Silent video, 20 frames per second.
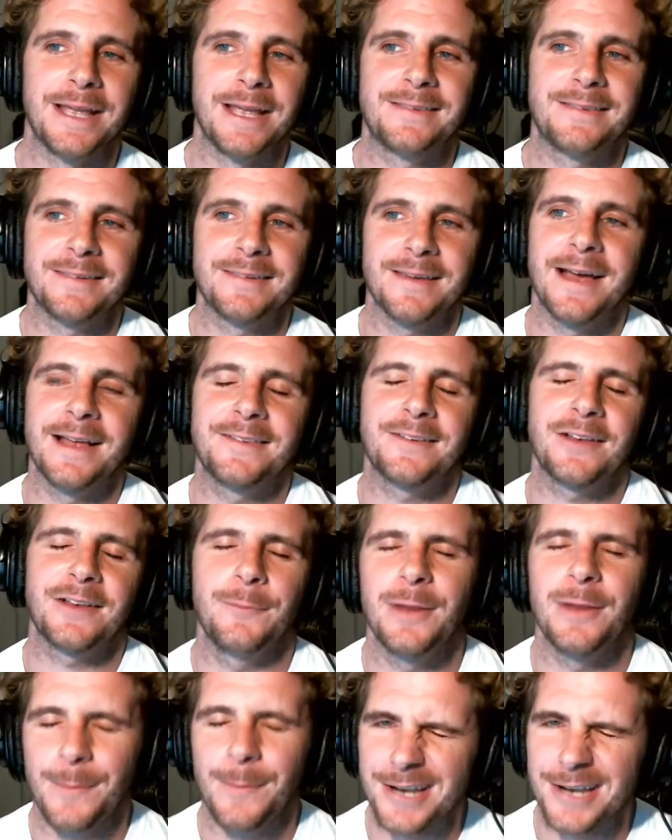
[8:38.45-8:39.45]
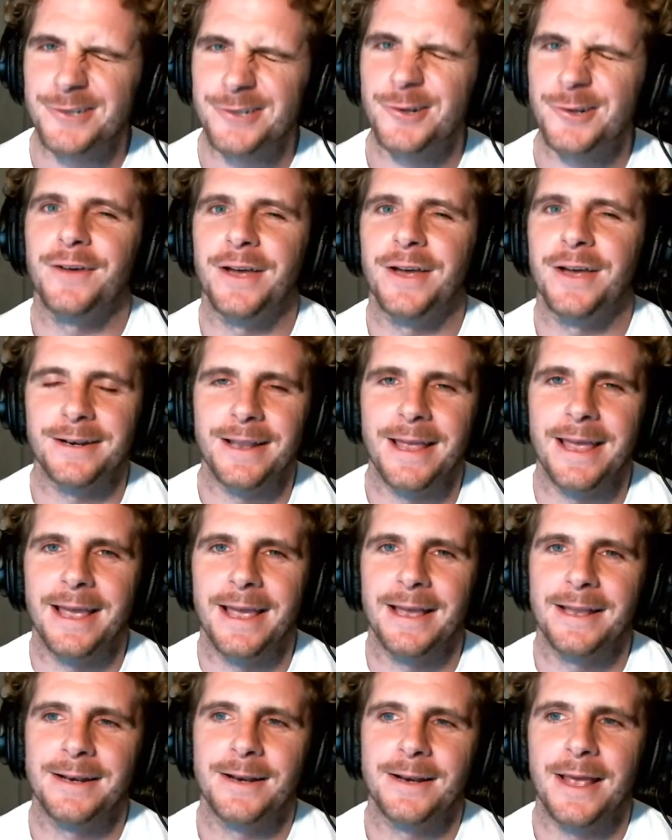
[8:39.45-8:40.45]
It's uh, it's going to be a magical event,
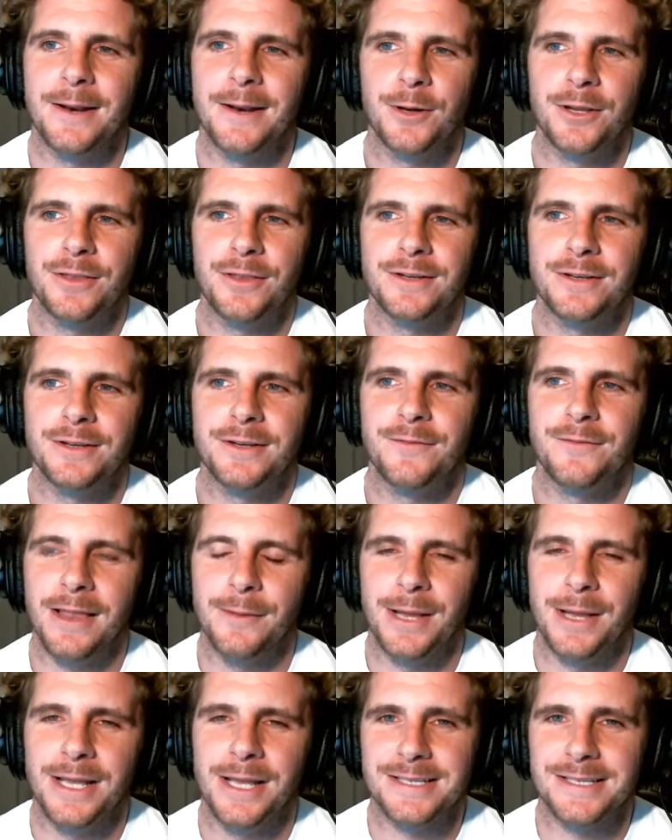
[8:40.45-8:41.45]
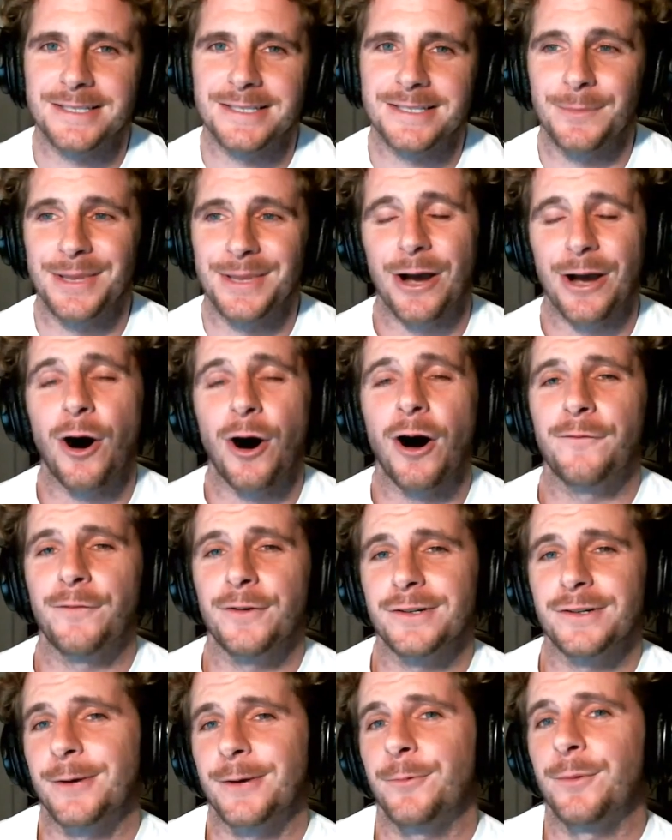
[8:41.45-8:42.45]
and and with the developments and some of the
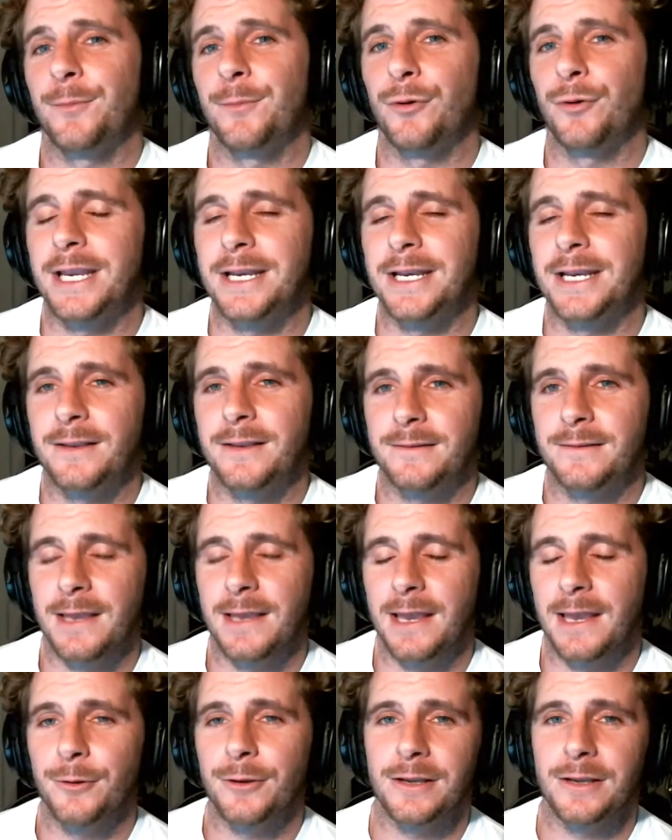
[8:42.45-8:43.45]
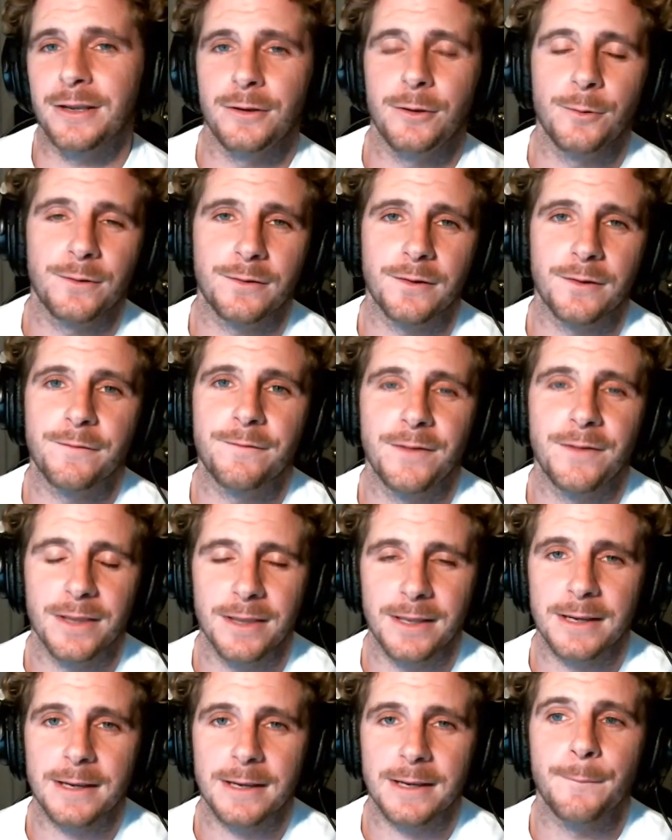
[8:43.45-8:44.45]
offers that we're bringing to the table that you as an
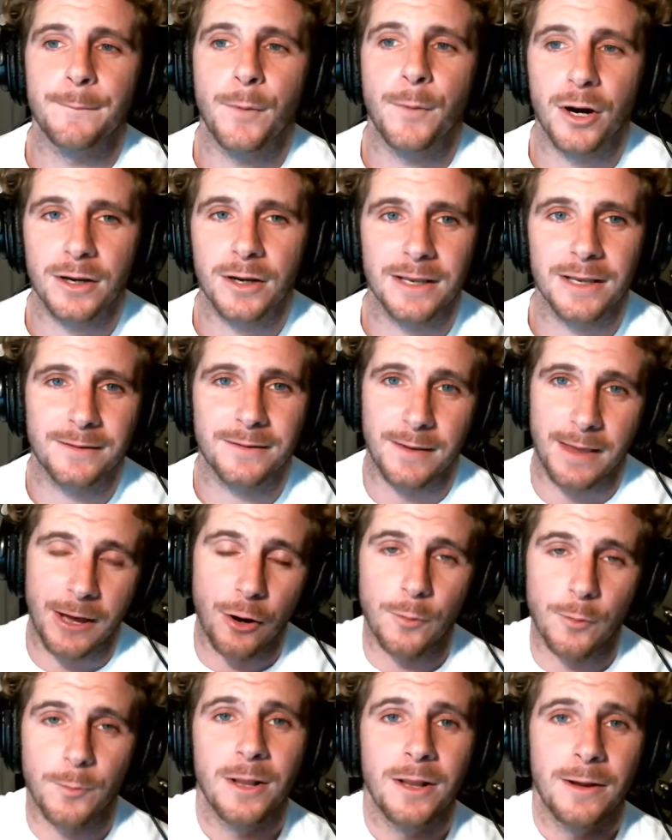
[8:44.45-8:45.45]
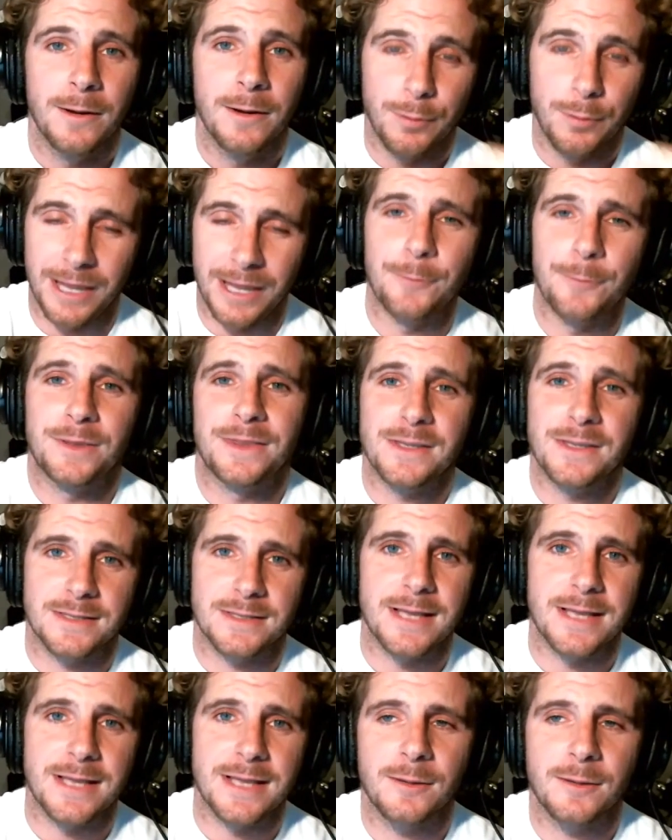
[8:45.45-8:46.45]
affiliate can market to help play with
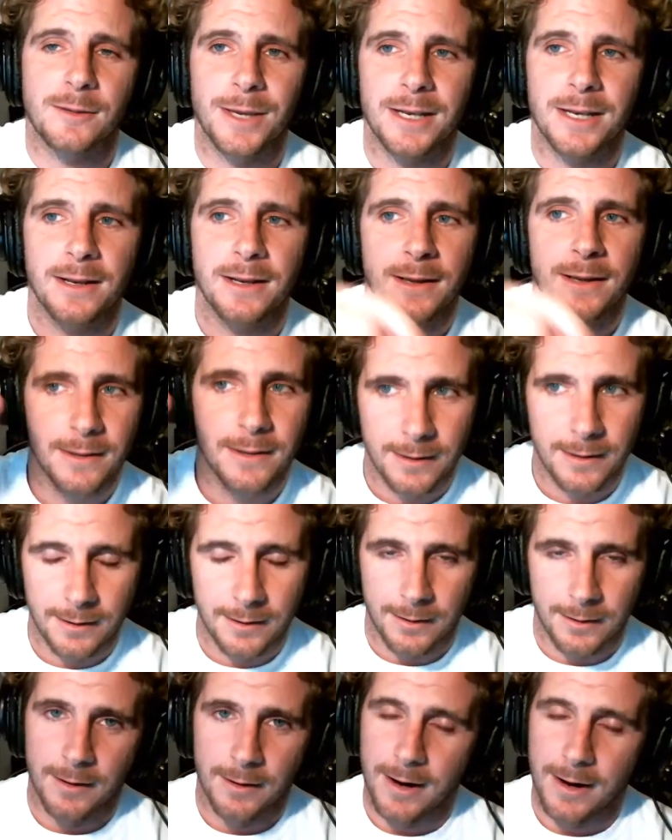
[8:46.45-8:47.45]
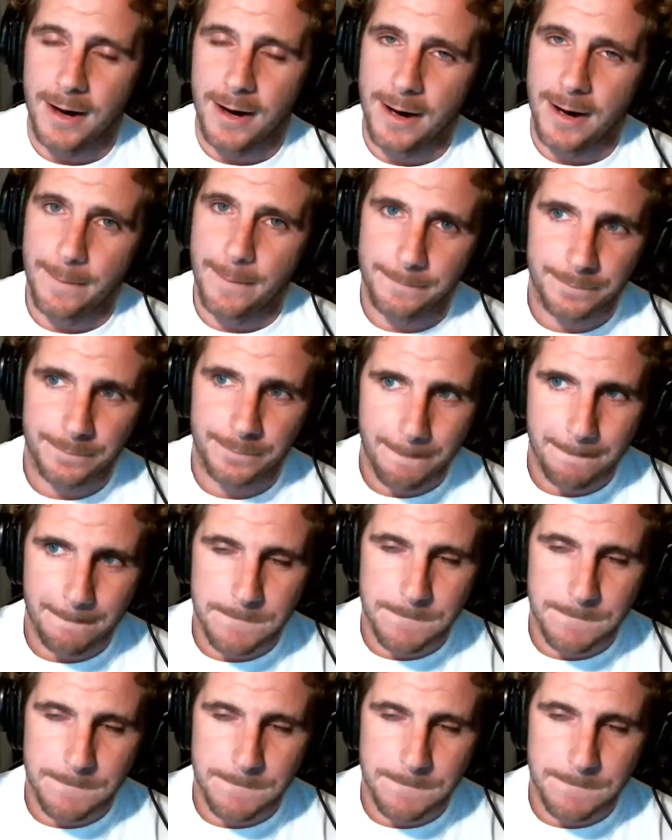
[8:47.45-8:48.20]
this document, um,